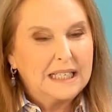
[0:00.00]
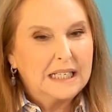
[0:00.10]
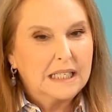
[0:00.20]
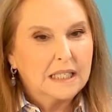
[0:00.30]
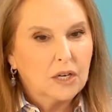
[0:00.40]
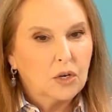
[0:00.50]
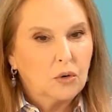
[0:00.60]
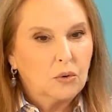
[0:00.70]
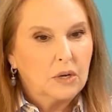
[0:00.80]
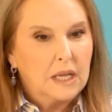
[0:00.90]

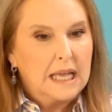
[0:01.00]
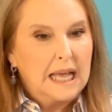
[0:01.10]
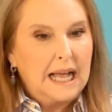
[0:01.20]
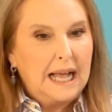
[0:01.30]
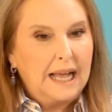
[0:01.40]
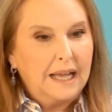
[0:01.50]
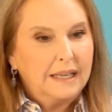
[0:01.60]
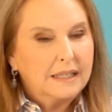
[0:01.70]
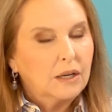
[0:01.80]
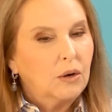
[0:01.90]
So
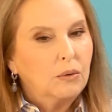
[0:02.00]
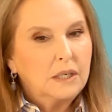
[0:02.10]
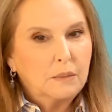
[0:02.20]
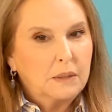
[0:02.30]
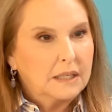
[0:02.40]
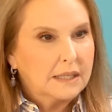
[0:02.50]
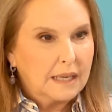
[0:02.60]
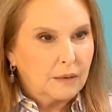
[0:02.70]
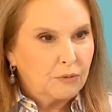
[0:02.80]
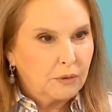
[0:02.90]
it's always been the
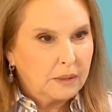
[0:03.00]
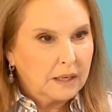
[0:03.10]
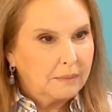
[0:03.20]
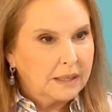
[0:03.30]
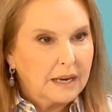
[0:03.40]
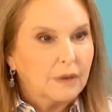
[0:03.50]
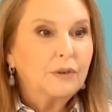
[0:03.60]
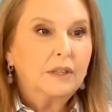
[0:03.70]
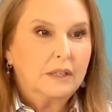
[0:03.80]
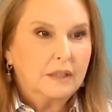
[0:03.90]
same for me. I mean,
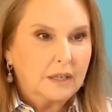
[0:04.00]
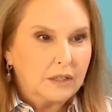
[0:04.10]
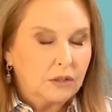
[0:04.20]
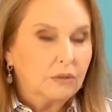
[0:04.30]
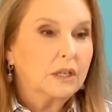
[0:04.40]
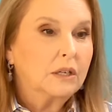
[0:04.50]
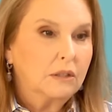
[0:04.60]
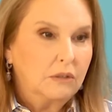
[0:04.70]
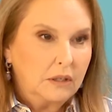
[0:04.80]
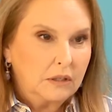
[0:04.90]
everything that I do,
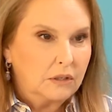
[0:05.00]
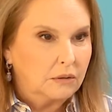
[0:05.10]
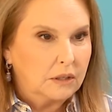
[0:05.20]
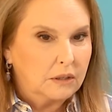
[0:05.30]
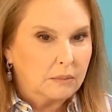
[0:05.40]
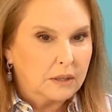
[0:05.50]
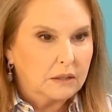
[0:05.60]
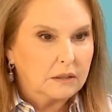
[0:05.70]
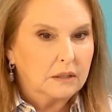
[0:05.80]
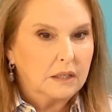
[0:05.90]
including the Doing Good
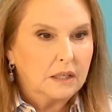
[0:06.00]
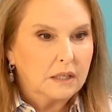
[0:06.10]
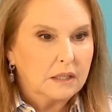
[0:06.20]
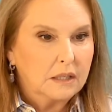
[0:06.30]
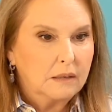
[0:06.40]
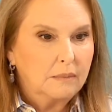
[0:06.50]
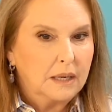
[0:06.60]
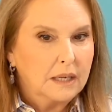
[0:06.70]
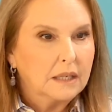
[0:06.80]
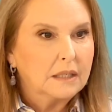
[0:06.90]
model, is
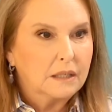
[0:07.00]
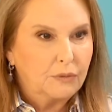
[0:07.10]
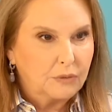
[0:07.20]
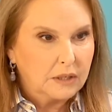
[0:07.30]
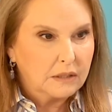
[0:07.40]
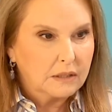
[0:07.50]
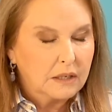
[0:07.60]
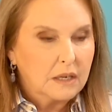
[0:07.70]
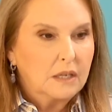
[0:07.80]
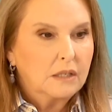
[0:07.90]
making a
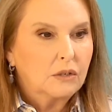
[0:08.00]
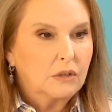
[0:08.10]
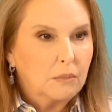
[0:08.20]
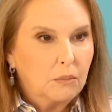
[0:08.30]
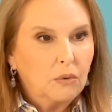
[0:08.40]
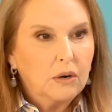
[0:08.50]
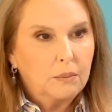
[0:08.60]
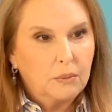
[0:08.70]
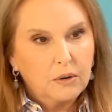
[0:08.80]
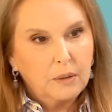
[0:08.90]
difference so that more
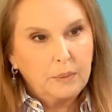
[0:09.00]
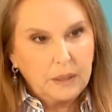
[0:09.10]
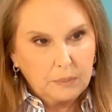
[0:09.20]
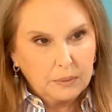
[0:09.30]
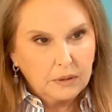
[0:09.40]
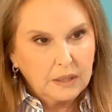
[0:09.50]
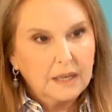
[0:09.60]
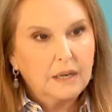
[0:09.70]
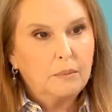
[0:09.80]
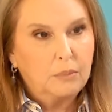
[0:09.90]
and more people
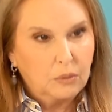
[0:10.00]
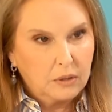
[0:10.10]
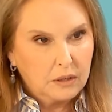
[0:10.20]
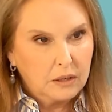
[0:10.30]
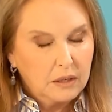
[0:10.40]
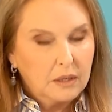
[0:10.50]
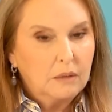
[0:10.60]
get on board,